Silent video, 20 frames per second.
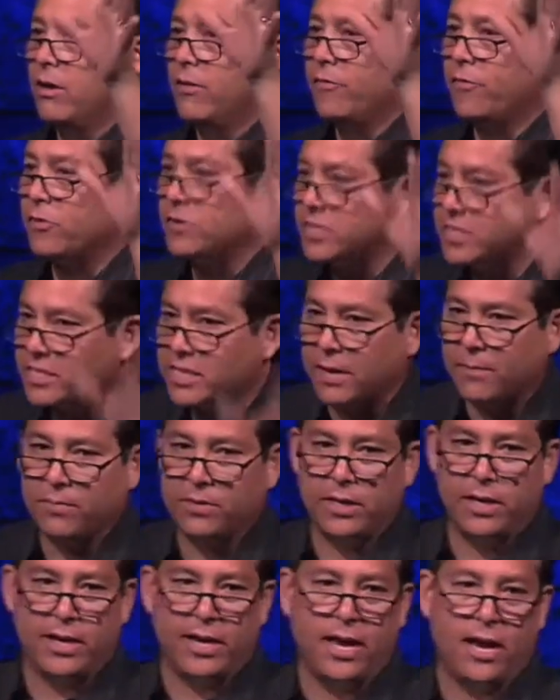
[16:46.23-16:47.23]
for
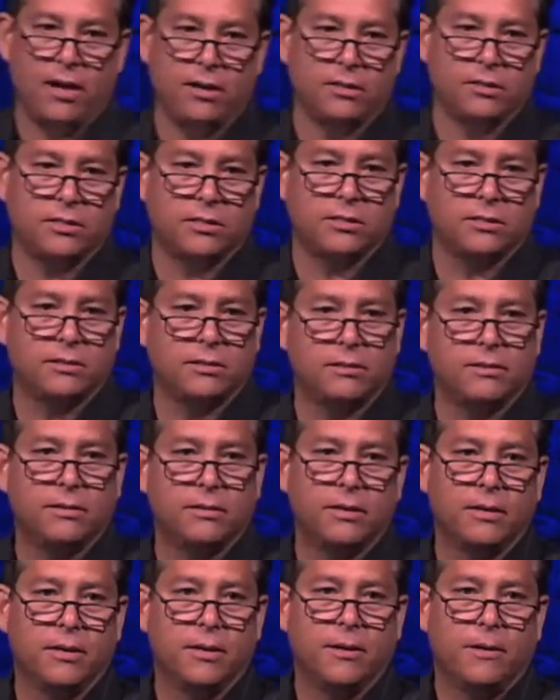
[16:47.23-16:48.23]
something else.
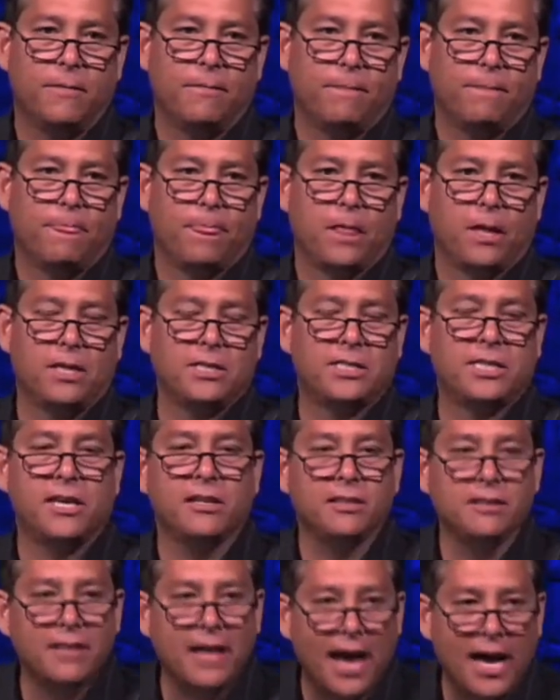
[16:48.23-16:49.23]
You see,
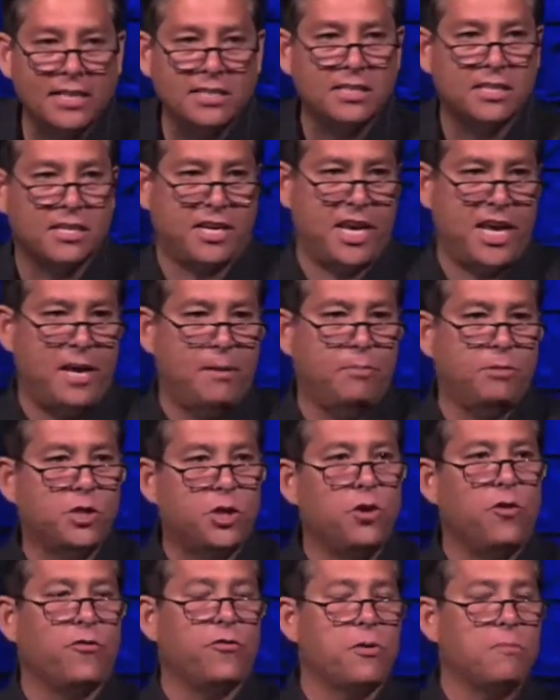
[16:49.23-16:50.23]
lust keeps
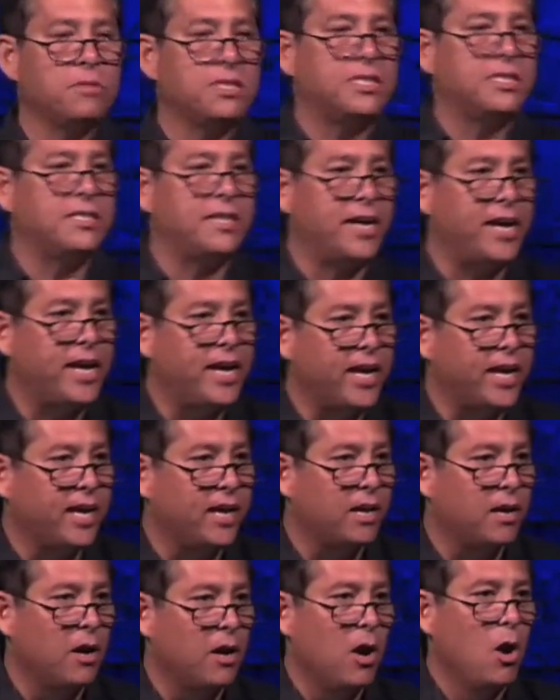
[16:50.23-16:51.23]
you from
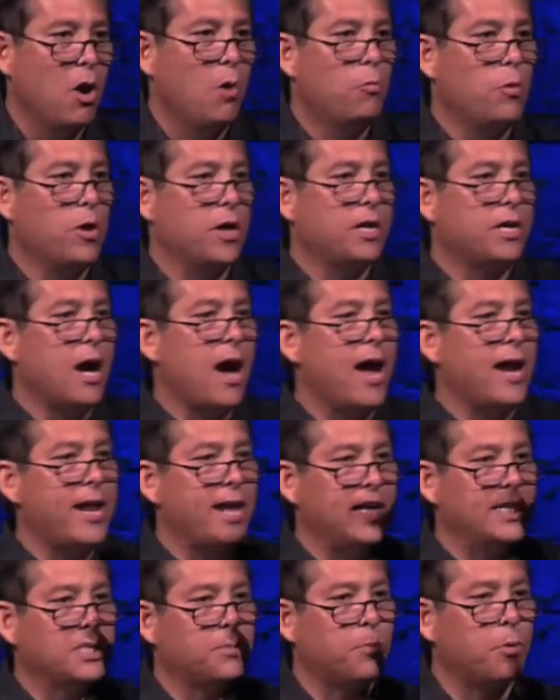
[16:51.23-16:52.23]
seeing what God
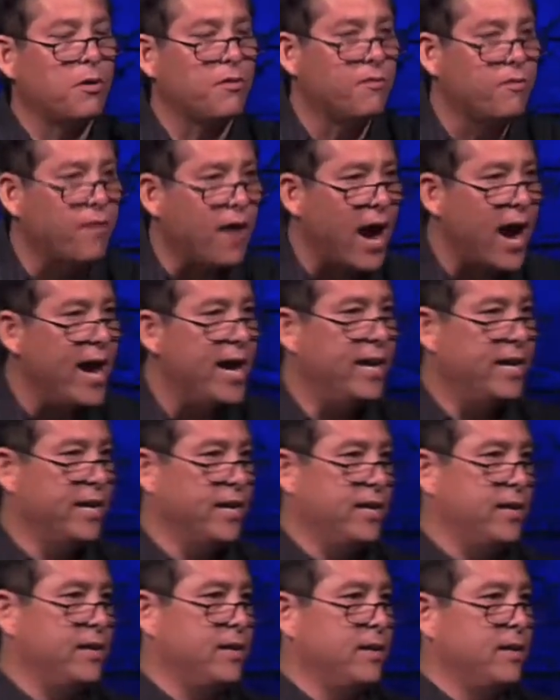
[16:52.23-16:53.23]
has
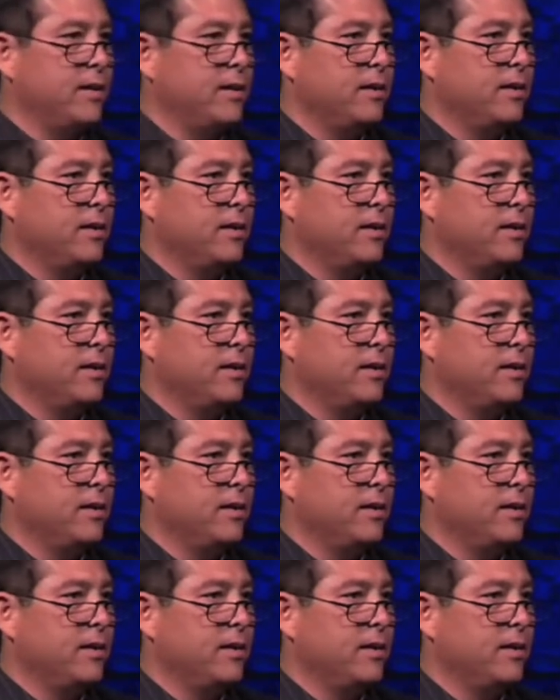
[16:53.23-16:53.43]
provided,